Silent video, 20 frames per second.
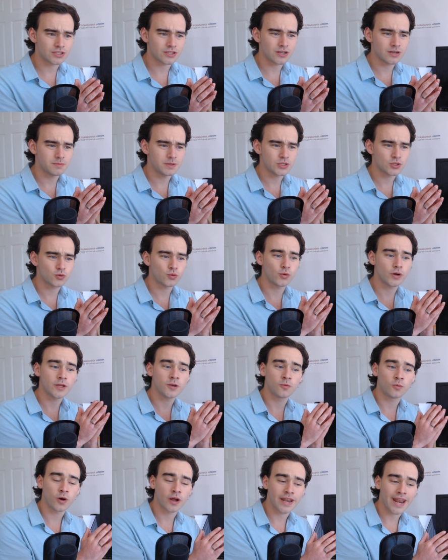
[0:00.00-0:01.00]
going to be
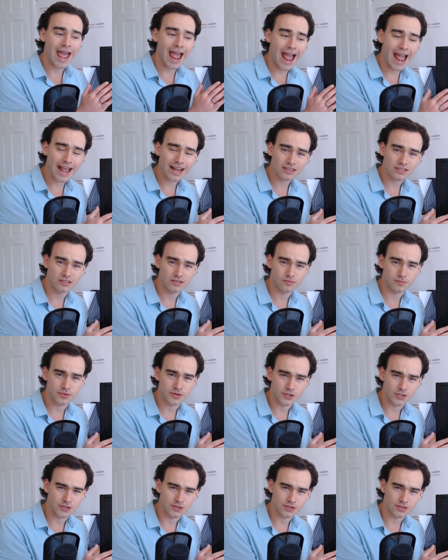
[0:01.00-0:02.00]
21 active
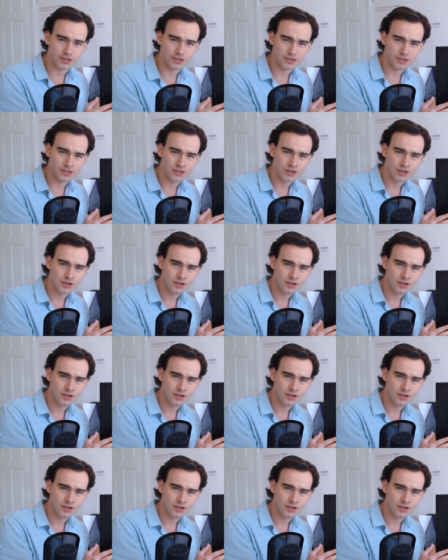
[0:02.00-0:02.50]
producers